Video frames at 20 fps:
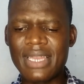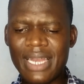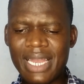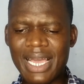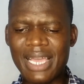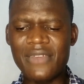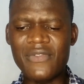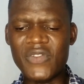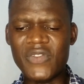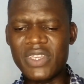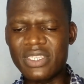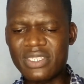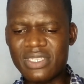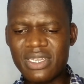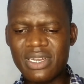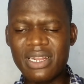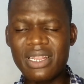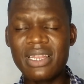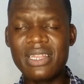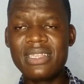life
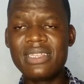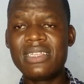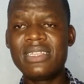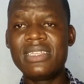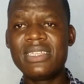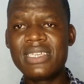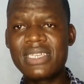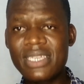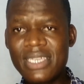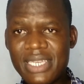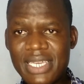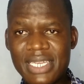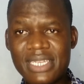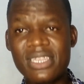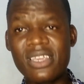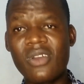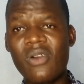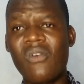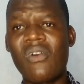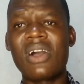is really
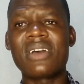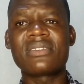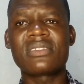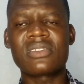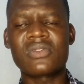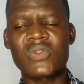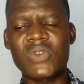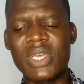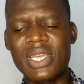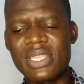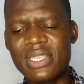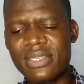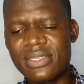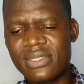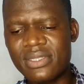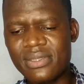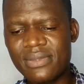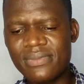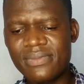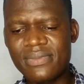getting worse to
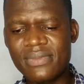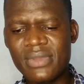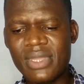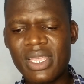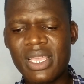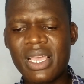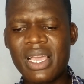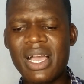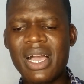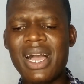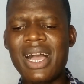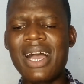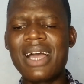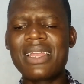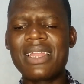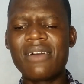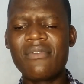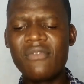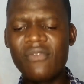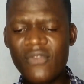Kenyans.
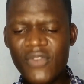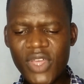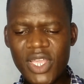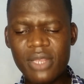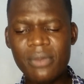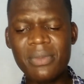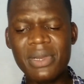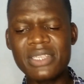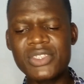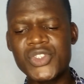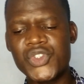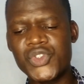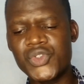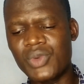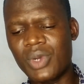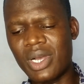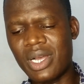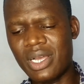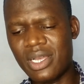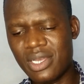And I'm very much
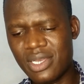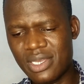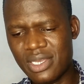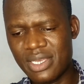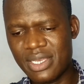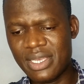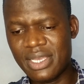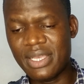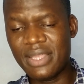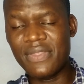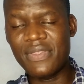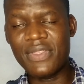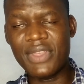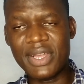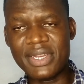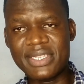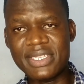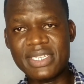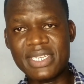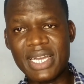sure
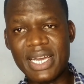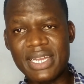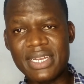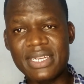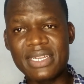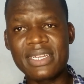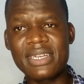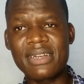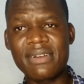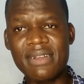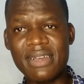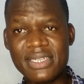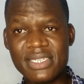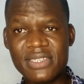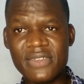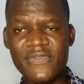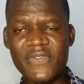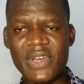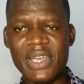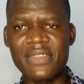that he can
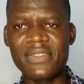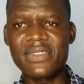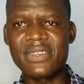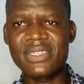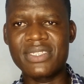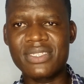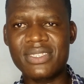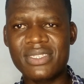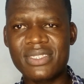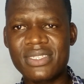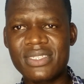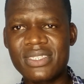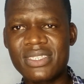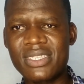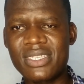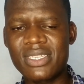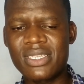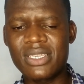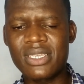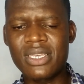rectify this.
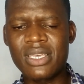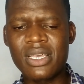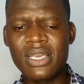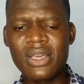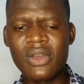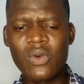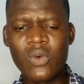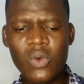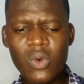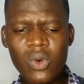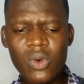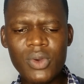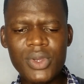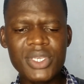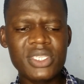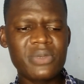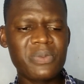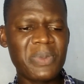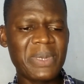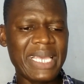Who
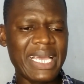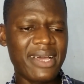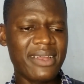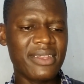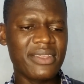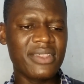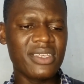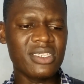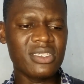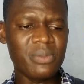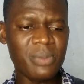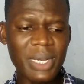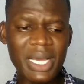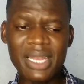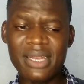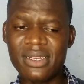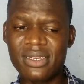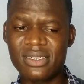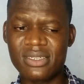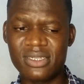is behind this
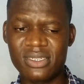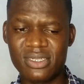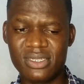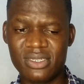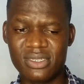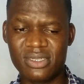man?